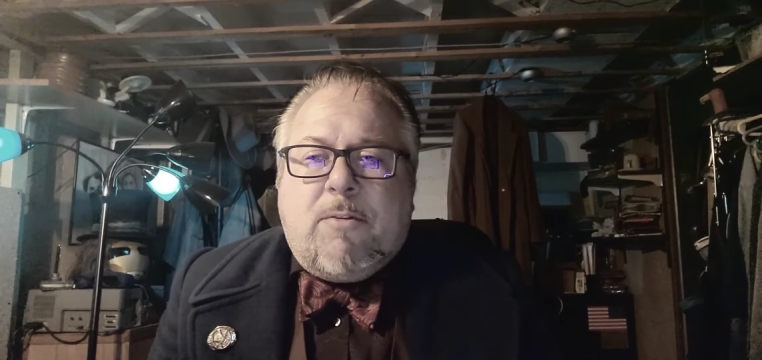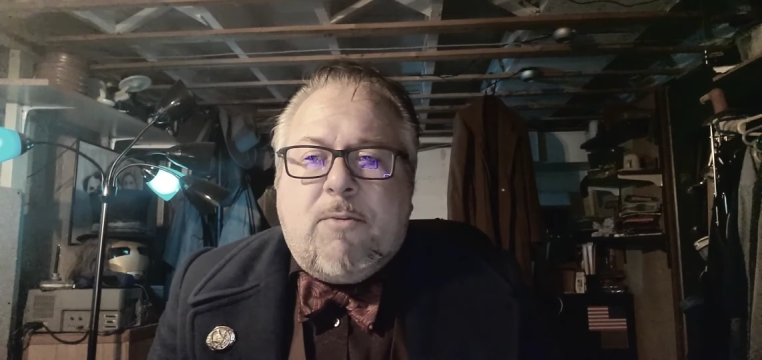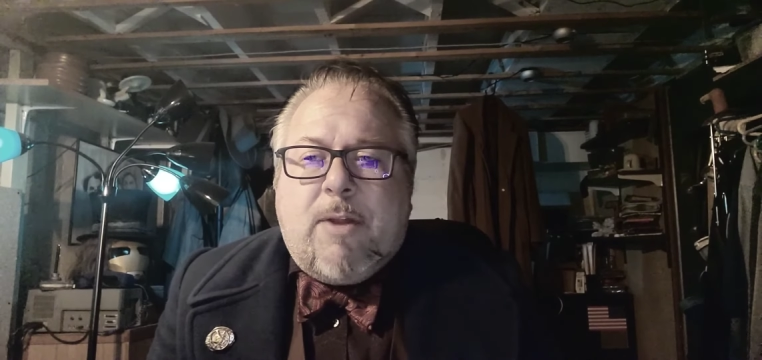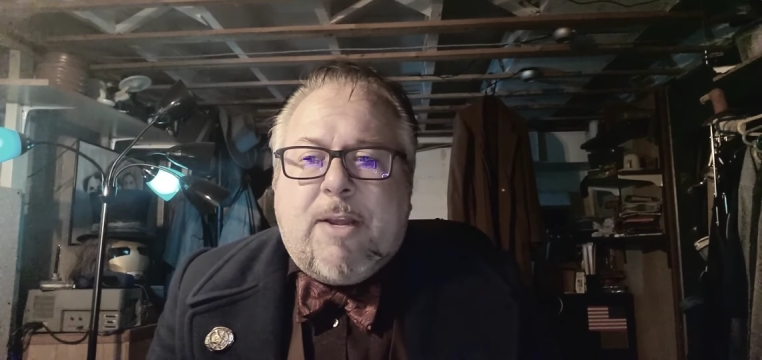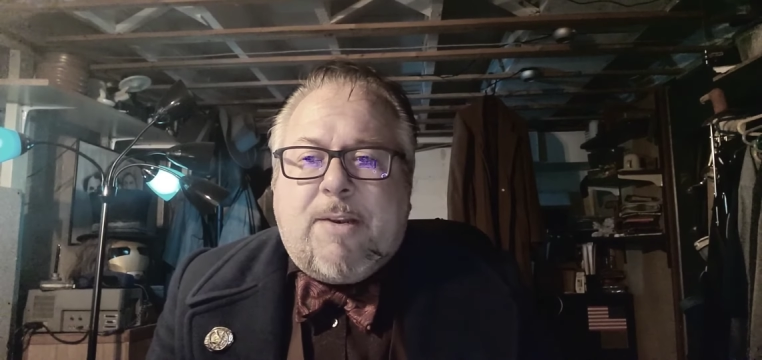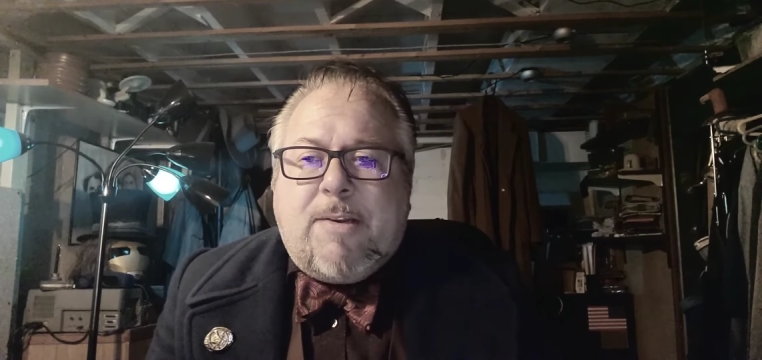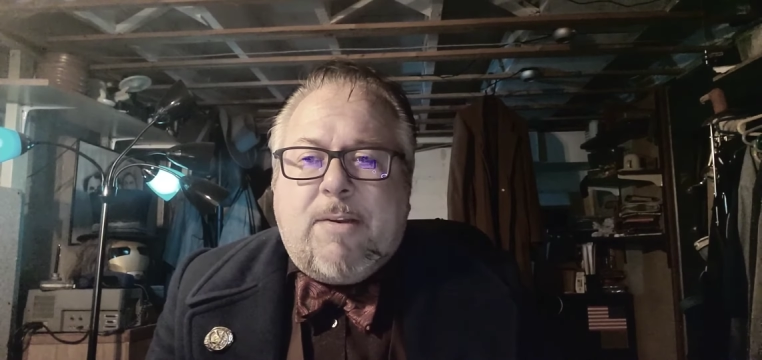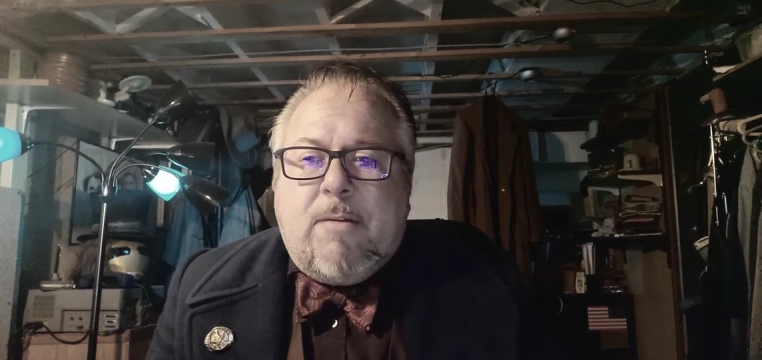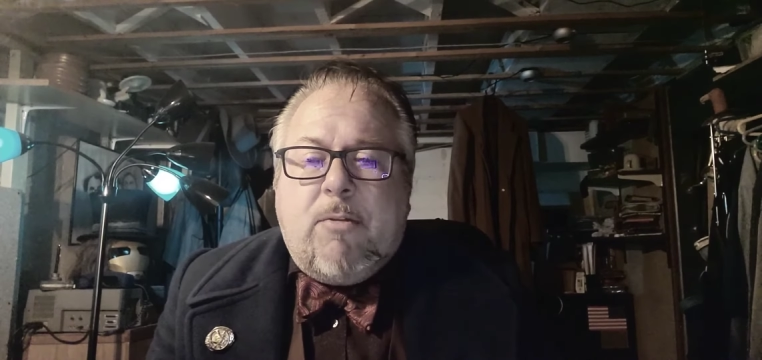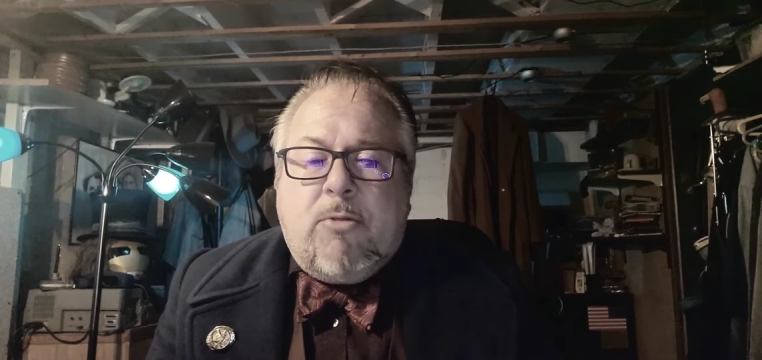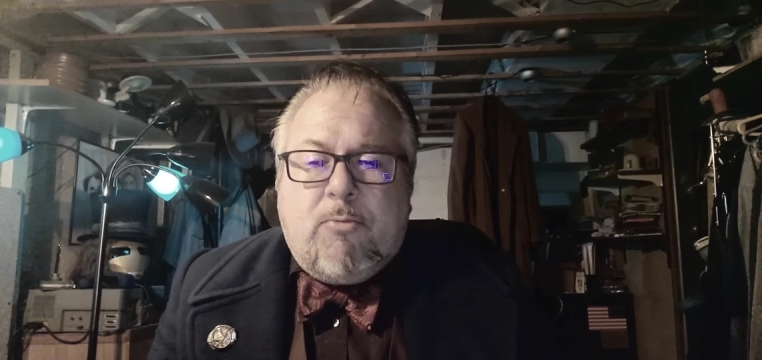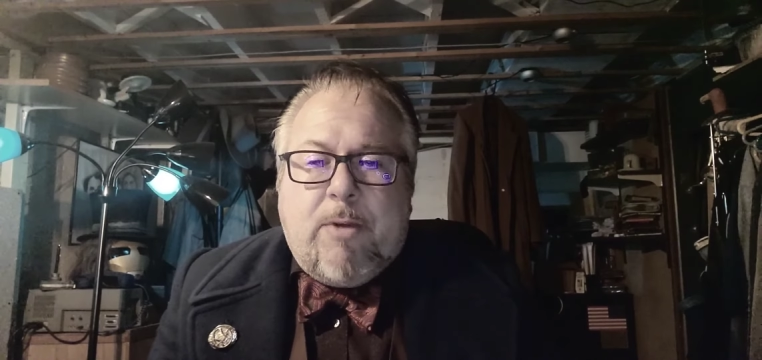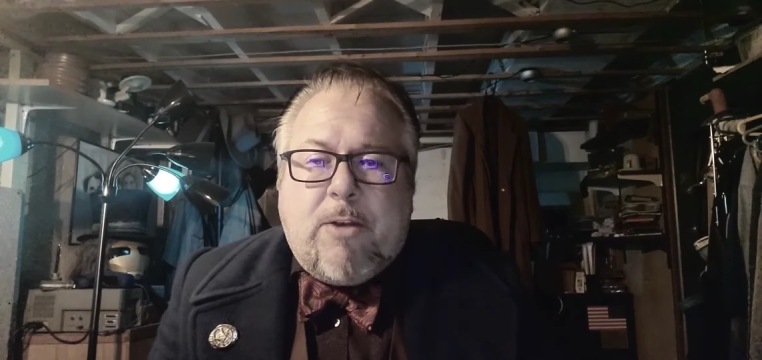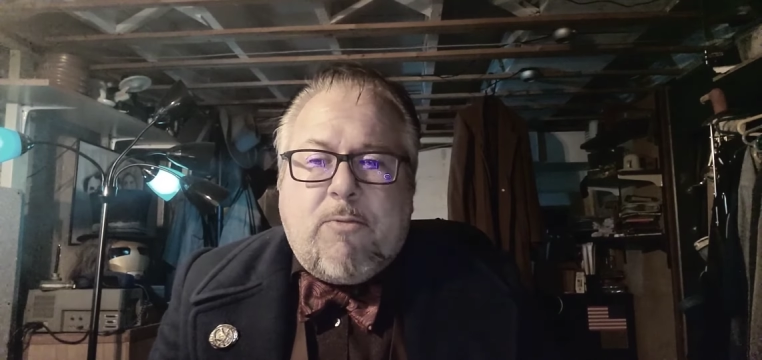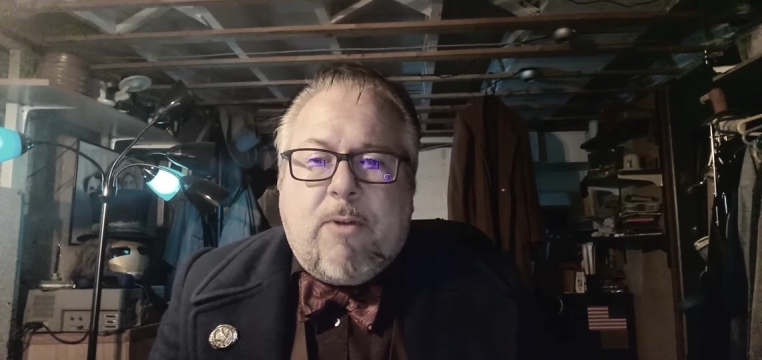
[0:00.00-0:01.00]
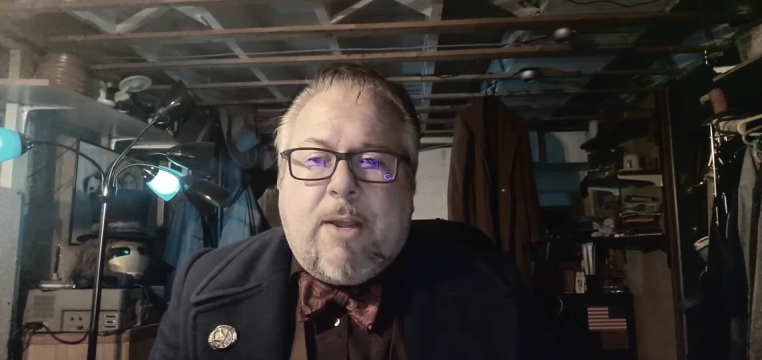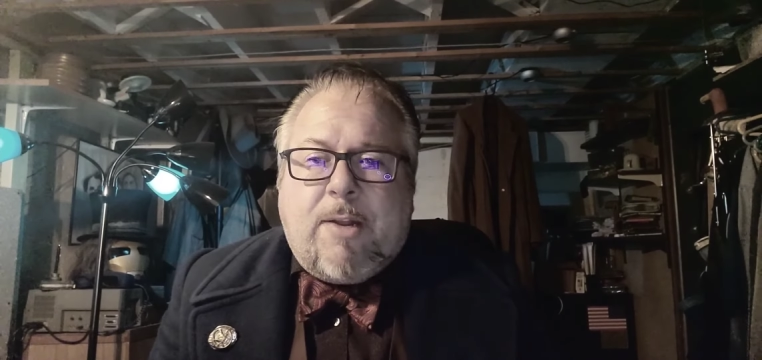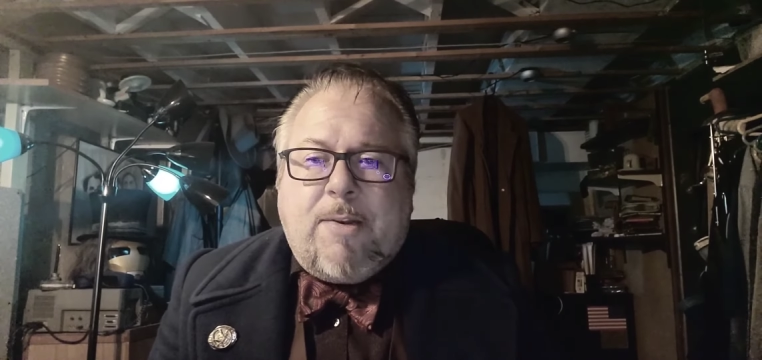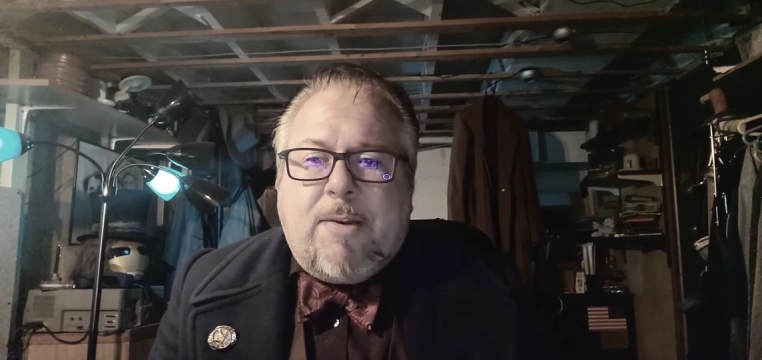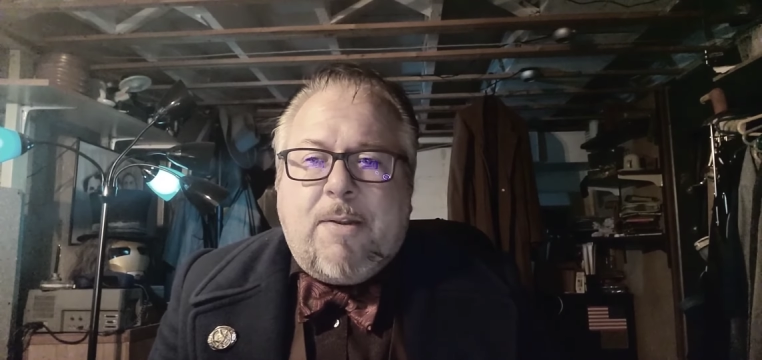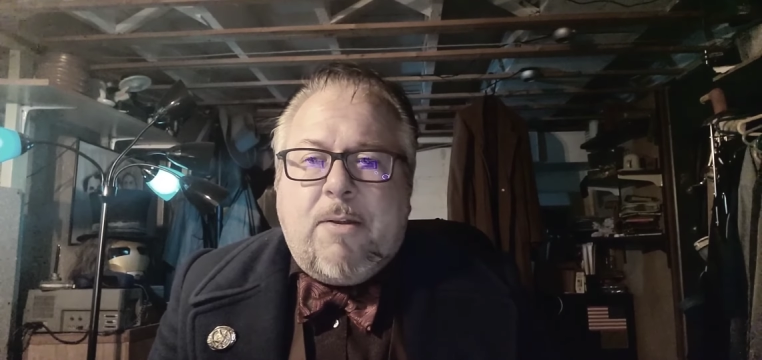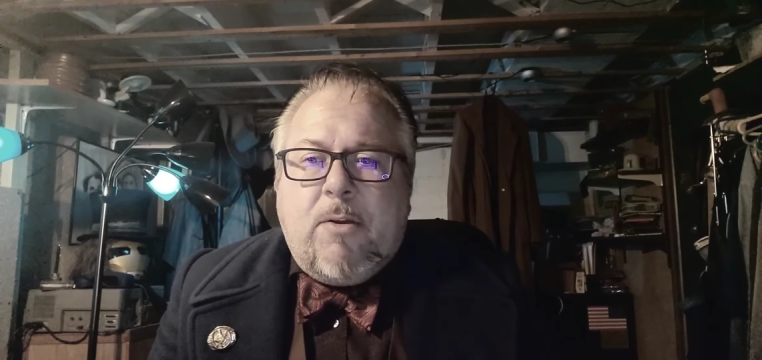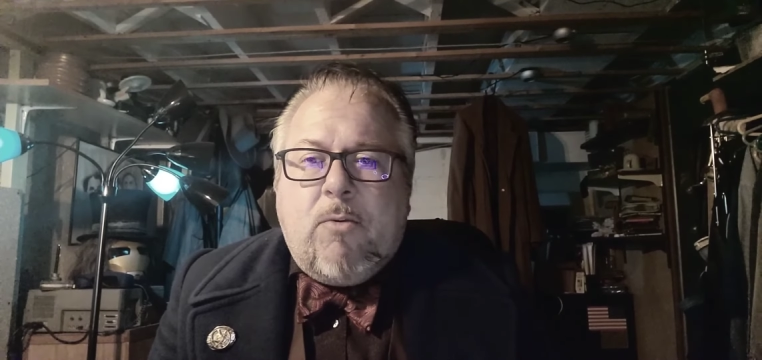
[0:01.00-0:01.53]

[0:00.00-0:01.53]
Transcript: drinks, 3 drinks,